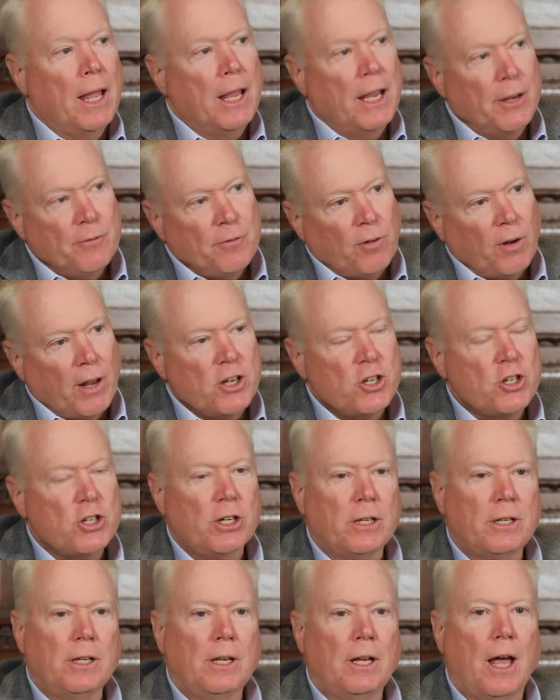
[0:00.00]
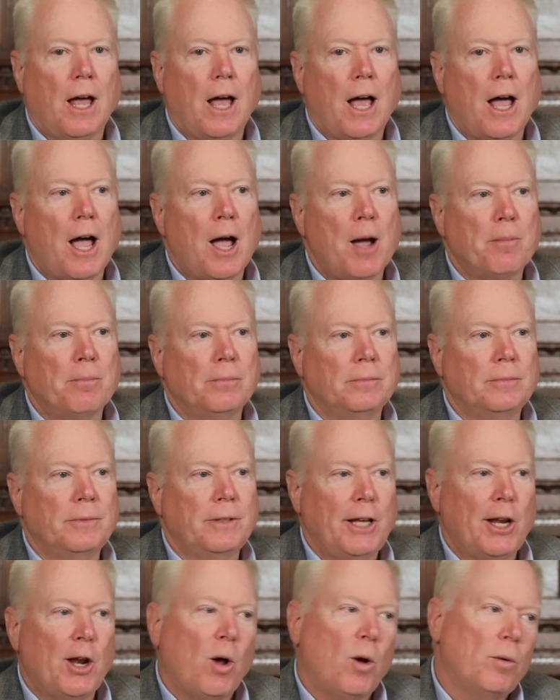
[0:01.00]
inflation, um,
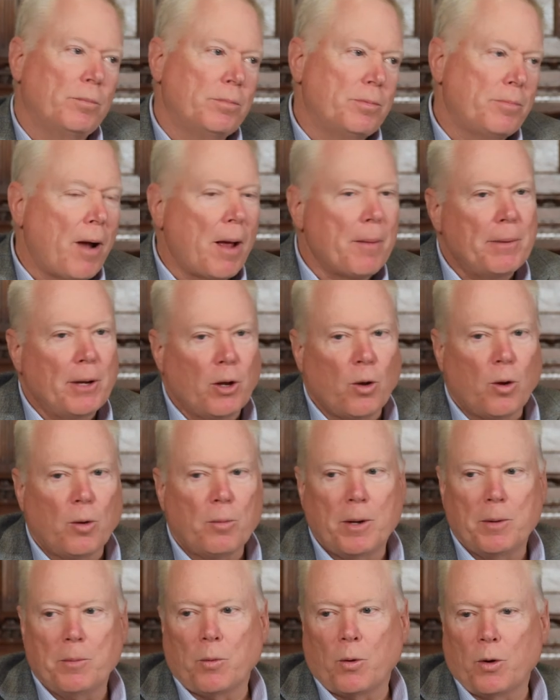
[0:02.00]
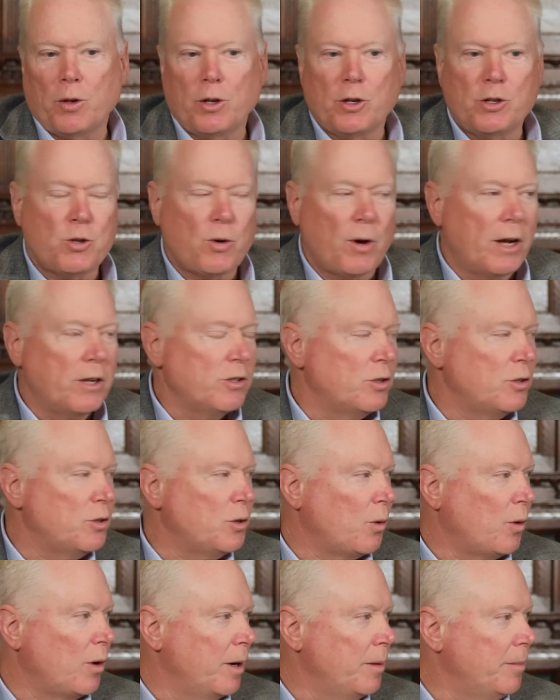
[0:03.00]
you know, probably a little bit more than
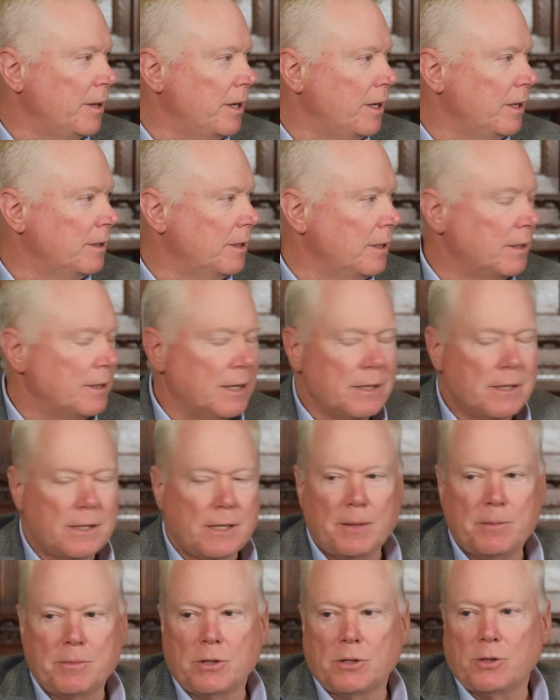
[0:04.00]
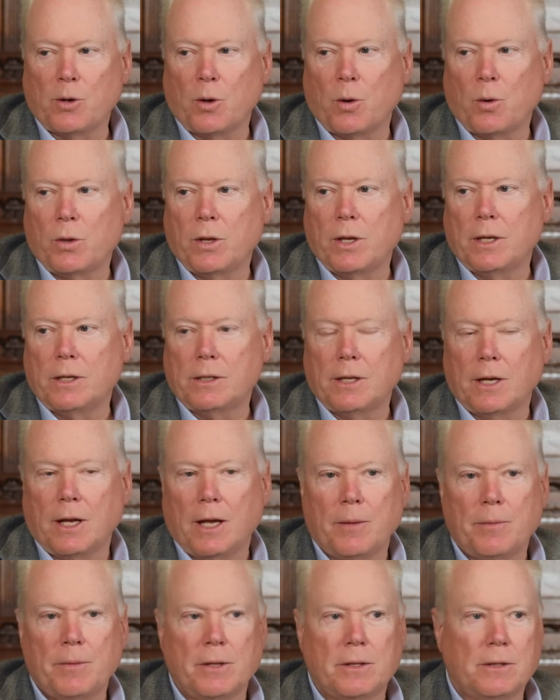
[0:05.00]
transitory, but it, it, it seems as though that,
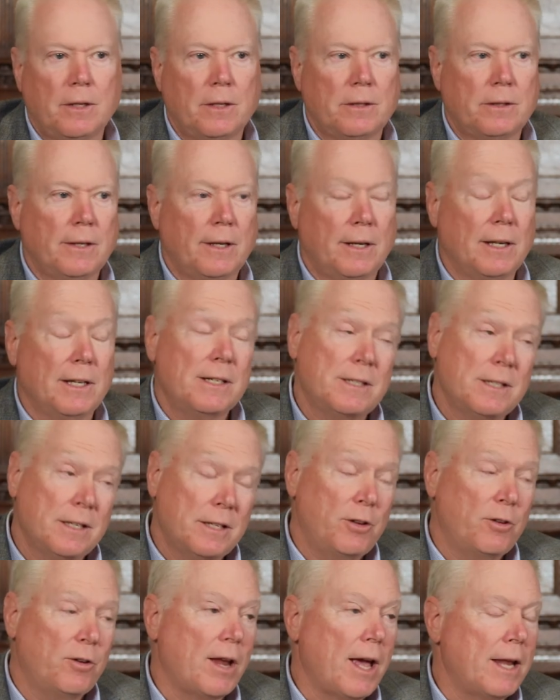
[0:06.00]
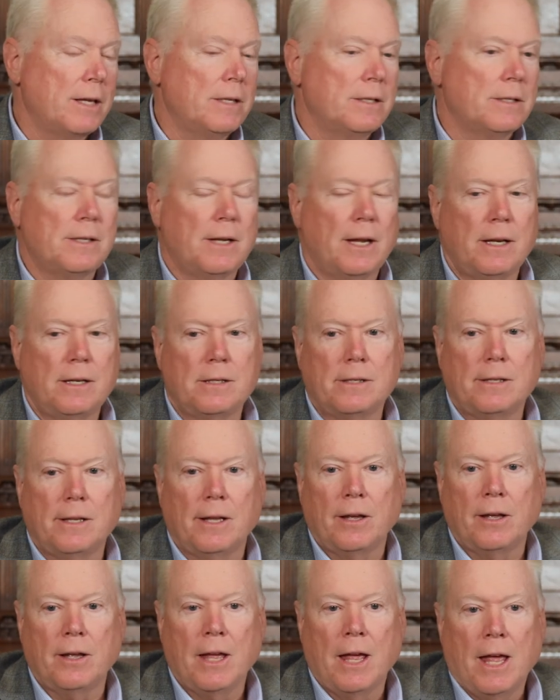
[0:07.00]
uh, that, that, at least in the United States,
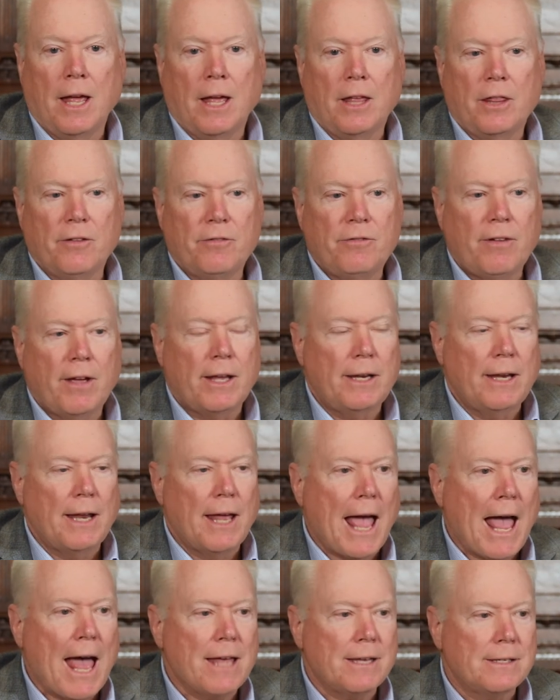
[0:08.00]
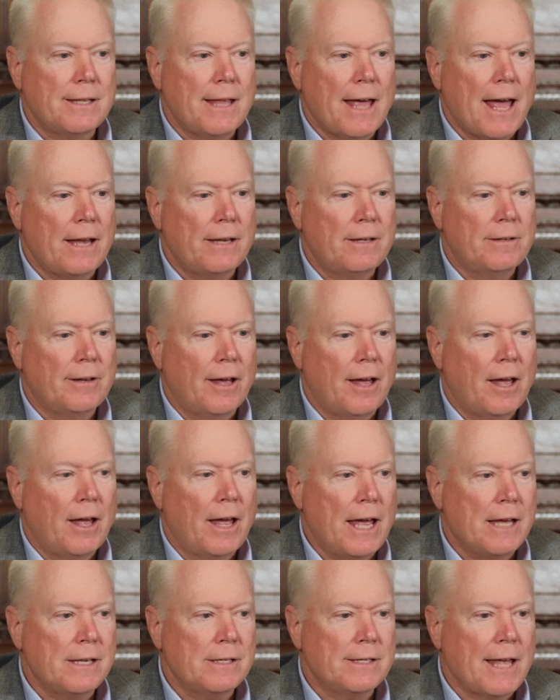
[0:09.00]
the, the Fed has that, uh,
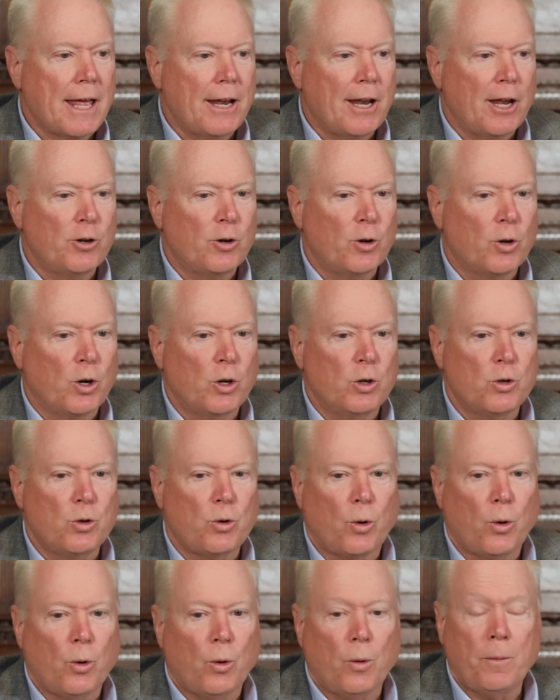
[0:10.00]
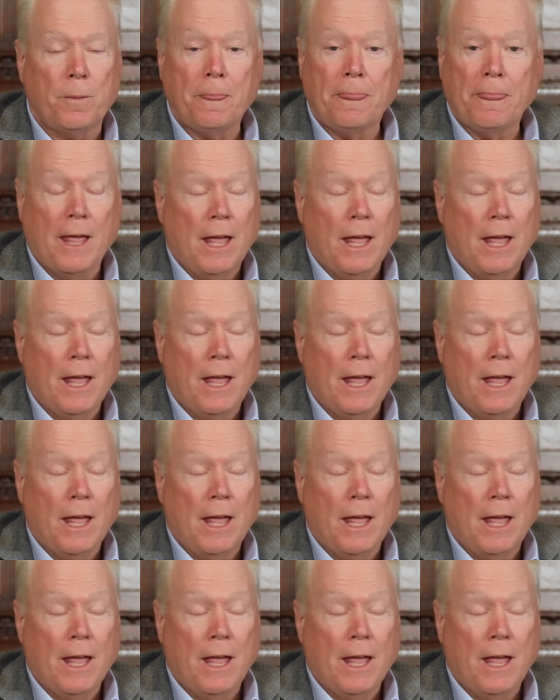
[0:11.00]
has that under control.